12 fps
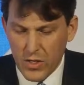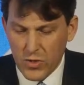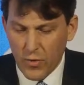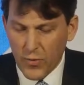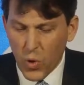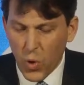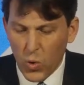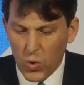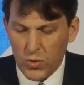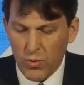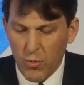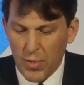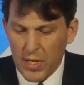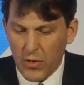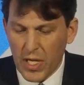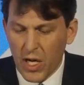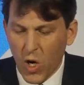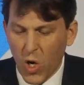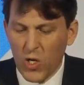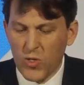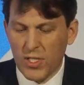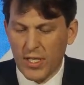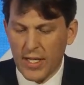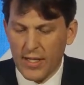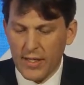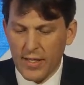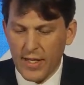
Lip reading: So, of course, we will be looking closely